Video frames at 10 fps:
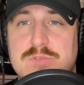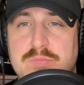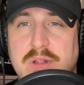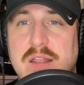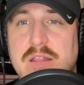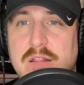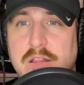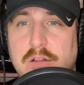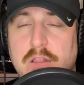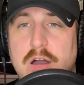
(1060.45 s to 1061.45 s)
played it a
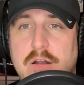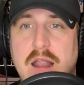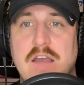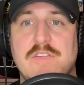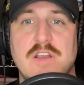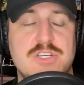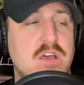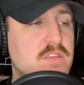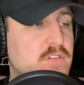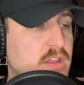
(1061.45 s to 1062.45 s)
little longer after I shot
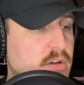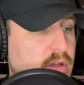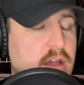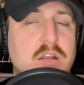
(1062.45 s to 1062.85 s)
the video here,